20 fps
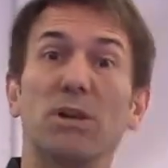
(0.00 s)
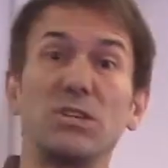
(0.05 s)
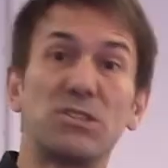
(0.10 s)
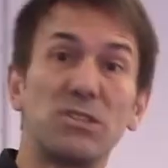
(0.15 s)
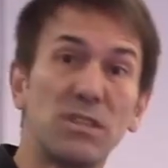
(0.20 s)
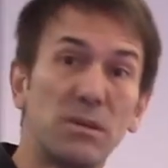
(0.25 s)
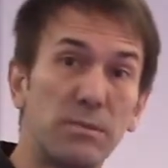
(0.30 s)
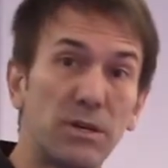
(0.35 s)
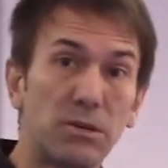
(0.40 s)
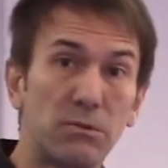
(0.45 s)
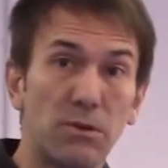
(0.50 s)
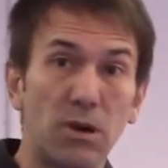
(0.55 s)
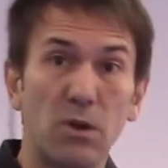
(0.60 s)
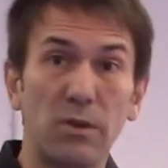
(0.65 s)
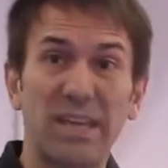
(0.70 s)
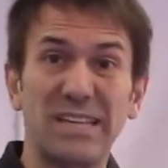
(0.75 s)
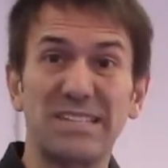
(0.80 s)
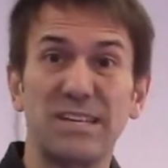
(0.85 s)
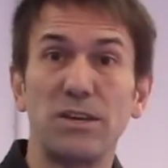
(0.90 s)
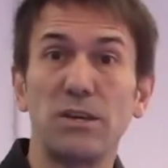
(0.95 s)
of them in a row.
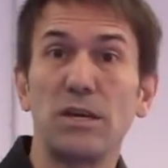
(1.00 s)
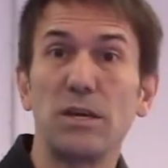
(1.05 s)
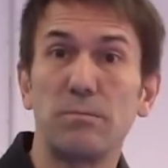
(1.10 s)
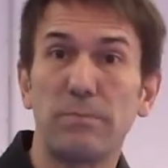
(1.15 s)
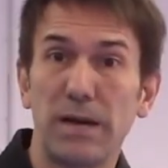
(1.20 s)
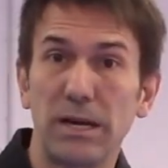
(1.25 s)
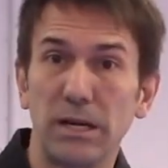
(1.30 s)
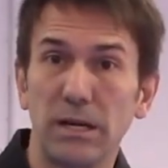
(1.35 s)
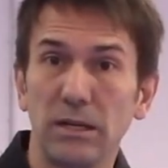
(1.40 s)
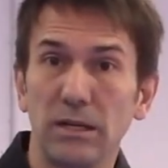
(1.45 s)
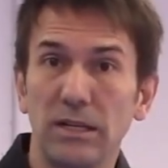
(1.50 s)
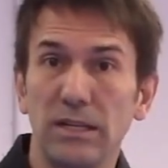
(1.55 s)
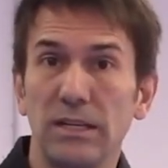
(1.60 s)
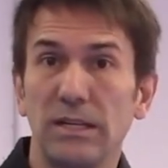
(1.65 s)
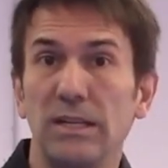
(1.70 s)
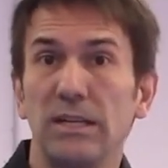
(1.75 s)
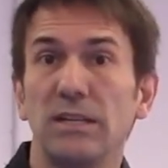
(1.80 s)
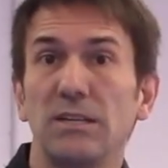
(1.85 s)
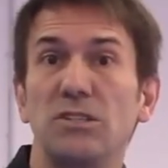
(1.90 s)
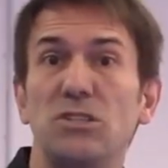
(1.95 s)
That's how you get better.
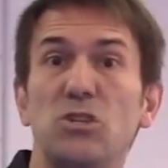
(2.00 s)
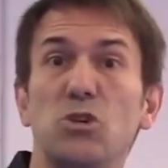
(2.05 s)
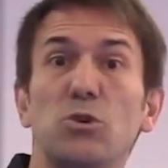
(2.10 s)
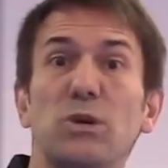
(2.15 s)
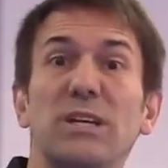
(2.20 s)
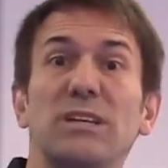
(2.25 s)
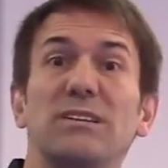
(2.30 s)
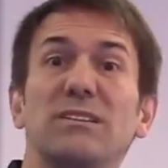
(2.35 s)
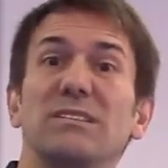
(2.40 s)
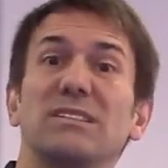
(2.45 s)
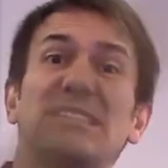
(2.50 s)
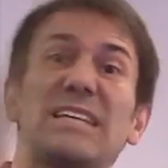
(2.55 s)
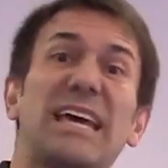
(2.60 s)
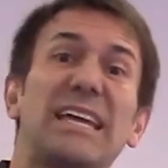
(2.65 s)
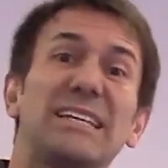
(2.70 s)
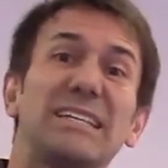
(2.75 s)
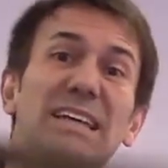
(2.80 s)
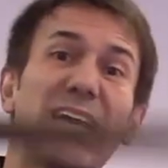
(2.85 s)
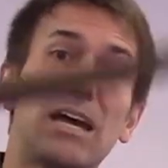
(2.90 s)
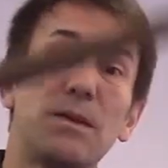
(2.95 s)
Do it
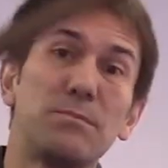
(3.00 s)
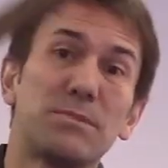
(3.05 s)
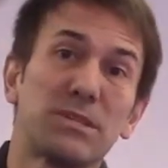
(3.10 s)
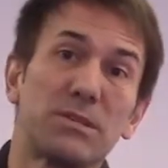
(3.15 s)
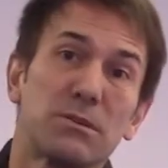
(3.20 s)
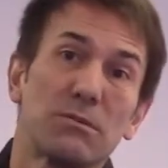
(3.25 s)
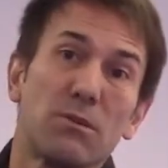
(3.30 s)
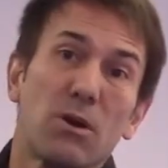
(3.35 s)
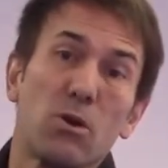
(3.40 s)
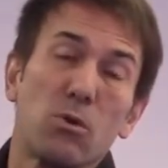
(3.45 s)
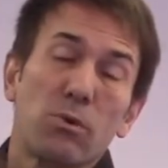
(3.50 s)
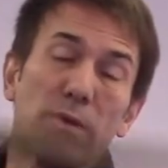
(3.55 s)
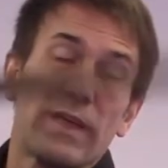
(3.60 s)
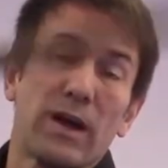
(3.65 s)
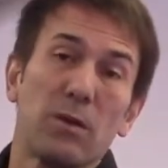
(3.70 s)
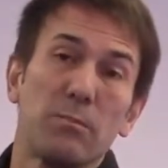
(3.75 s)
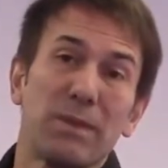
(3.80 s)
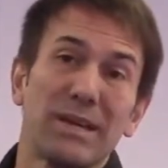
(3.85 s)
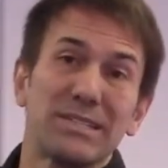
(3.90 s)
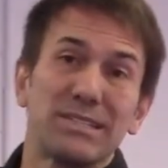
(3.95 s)
10 times in a row
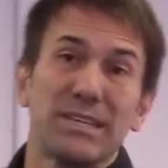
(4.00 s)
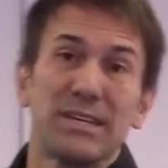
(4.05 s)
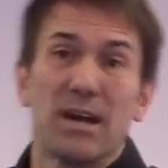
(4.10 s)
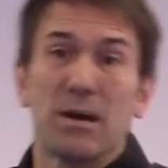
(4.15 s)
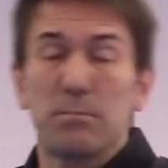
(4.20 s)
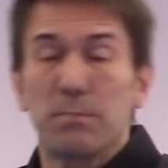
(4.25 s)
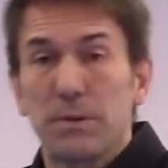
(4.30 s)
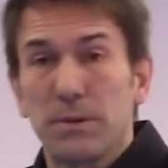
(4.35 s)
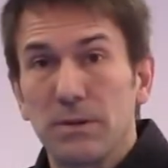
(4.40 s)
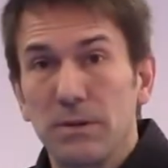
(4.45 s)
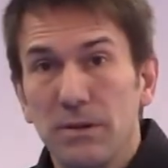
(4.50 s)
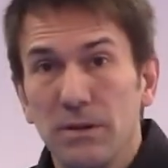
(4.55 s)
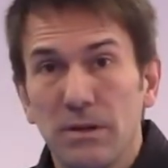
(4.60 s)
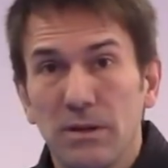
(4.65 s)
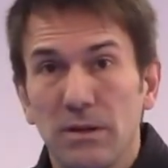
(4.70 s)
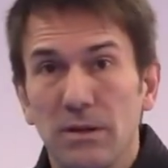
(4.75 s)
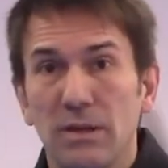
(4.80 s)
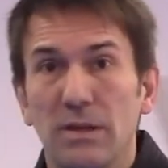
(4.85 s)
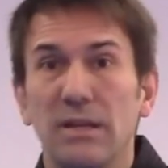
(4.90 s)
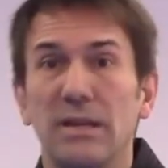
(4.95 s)
without messing up.
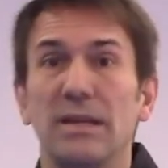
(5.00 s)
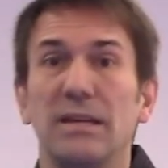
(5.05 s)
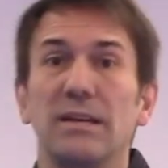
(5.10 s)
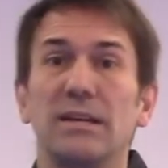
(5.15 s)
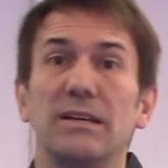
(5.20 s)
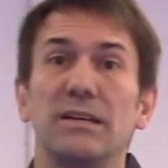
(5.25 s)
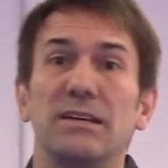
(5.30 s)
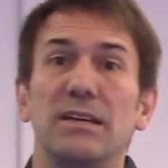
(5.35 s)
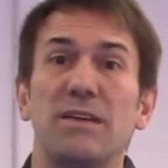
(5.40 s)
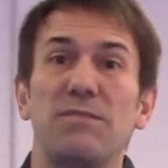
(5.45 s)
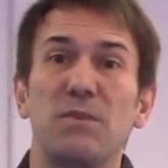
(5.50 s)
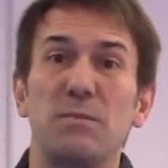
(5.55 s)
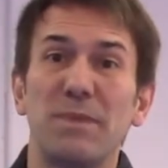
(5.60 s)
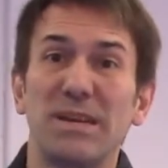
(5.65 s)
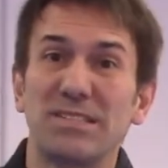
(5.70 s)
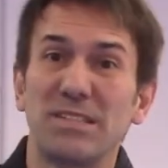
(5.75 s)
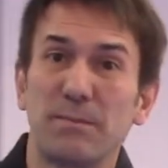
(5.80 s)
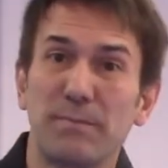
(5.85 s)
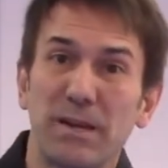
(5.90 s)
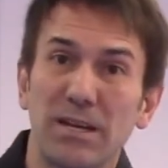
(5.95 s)
If you
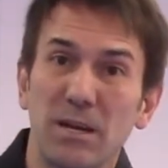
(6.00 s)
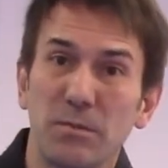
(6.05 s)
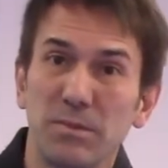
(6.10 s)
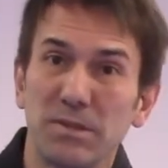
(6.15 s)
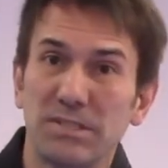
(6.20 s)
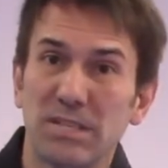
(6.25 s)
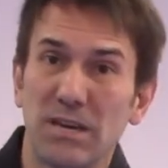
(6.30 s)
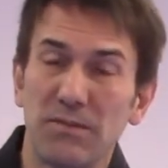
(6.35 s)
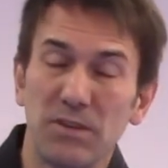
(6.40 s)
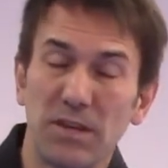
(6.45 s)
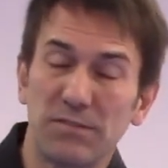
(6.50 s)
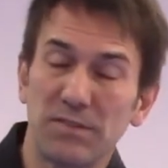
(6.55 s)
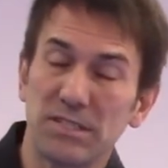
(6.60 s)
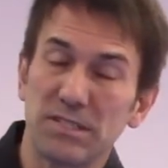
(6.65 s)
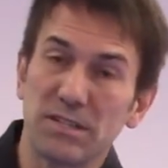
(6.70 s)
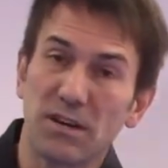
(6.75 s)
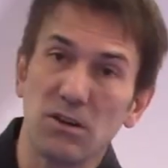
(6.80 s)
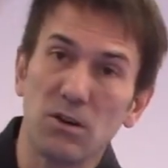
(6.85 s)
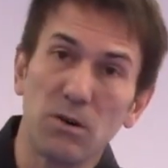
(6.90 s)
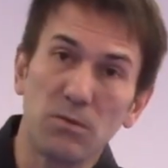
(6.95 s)
mess up on number 7, you have to
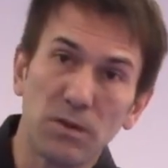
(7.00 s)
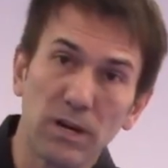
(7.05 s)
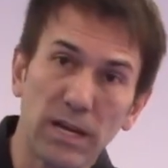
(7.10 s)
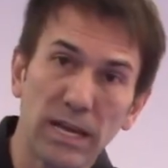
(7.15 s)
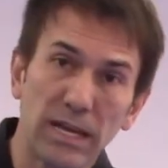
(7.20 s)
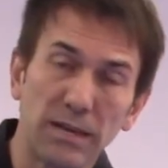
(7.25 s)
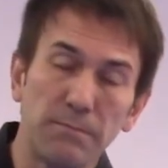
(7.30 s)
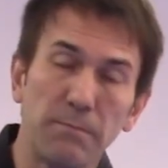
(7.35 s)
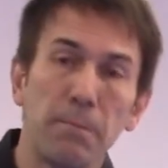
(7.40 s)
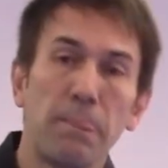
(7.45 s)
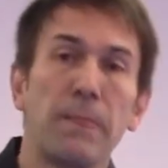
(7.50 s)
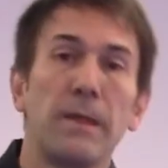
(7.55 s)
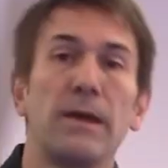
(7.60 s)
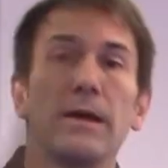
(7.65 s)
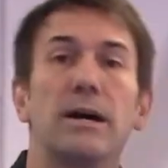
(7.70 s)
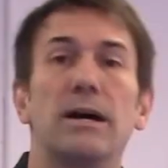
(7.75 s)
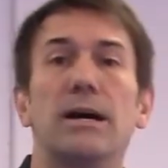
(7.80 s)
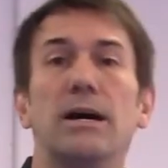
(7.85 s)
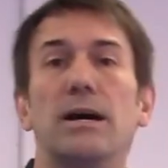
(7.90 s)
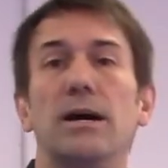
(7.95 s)
start over again,
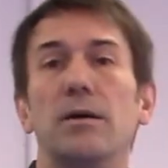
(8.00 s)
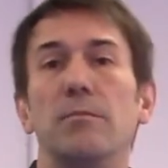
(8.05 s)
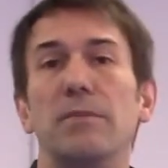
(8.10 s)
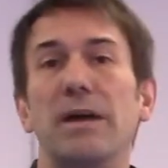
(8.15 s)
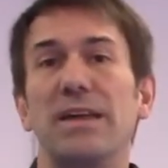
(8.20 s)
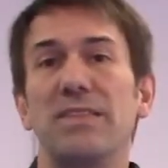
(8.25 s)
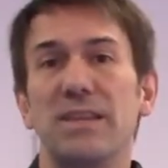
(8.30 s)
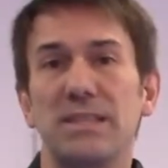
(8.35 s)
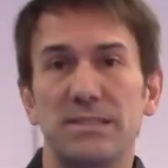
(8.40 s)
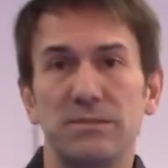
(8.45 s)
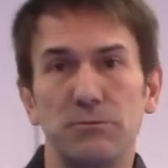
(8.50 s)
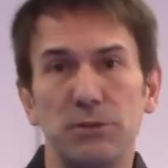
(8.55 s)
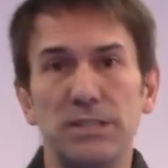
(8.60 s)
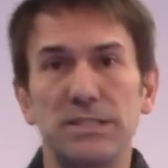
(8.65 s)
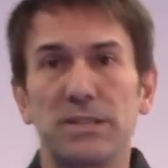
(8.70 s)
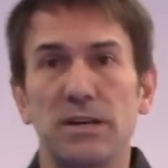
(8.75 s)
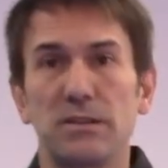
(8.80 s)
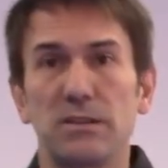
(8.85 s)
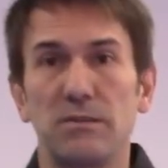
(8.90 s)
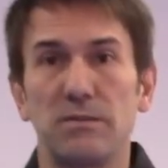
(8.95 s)
and then
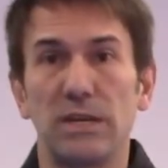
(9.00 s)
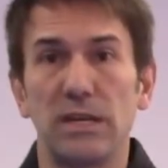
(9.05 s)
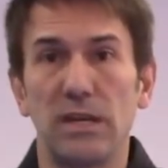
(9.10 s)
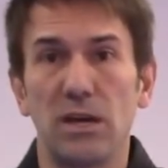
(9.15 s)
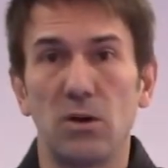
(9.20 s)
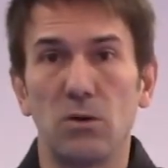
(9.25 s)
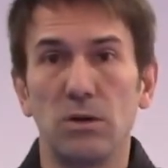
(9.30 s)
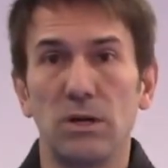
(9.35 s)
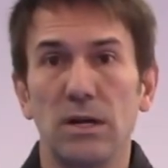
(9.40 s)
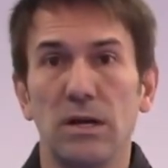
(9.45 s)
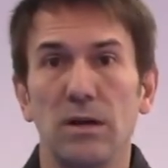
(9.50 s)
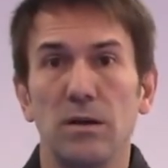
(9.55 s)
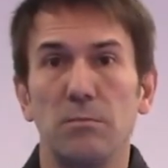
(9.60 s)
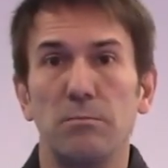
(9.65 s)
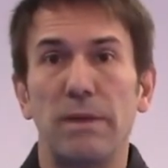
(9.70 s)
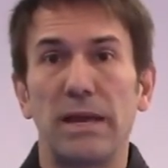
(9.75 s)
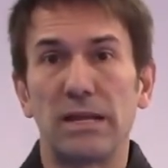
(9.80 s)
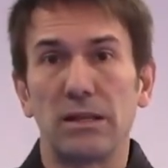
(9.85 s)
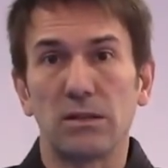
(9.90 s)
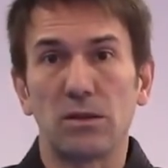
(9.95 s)
restart the video,
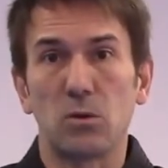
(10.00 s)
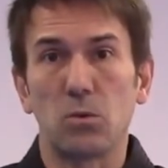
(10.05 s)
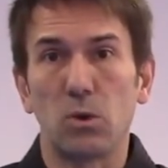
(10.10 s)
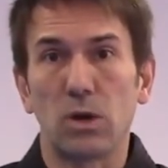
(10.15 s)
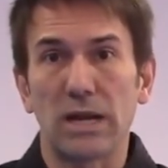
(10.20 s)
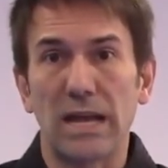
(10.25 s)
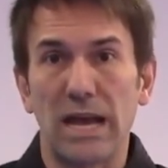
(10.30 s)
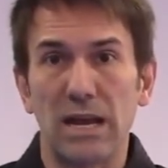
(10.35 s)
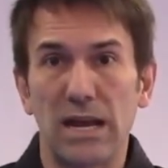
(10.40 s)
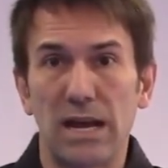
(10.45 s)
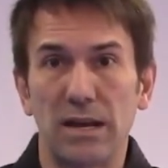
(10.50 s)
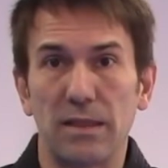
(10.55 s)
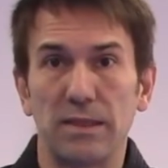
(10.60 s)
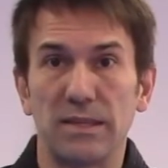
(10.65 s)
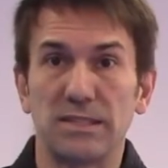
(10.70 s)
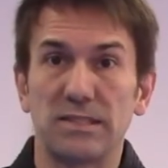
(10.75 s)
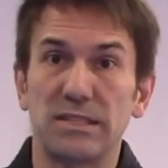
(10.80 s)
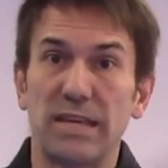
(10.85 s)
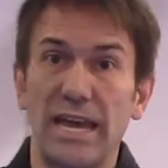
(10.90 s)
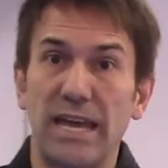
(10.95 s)
make a little workout out of
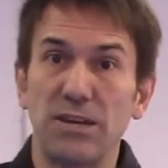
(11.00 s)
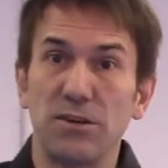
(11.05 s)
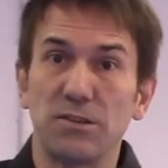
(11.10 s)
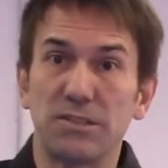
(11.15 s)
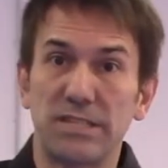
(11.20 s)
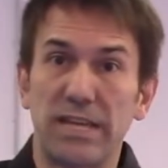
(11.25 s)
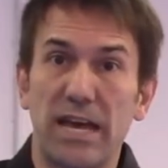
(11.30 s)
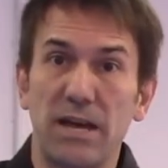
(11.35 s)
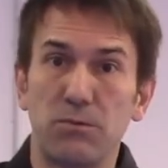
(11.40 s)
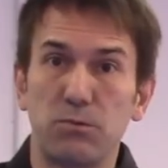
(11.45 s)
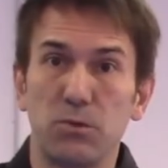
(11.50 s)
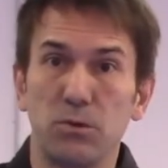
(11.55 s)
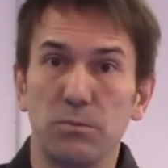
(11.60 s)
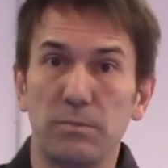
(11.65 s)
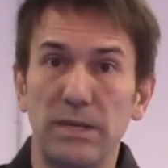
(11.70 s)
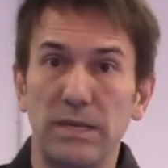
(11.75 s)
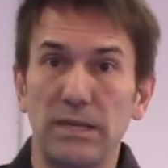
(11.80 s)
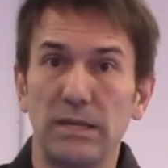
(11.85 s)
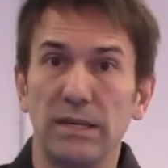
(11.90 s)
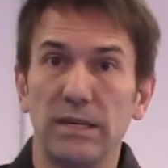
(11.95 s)
this, and your staff will be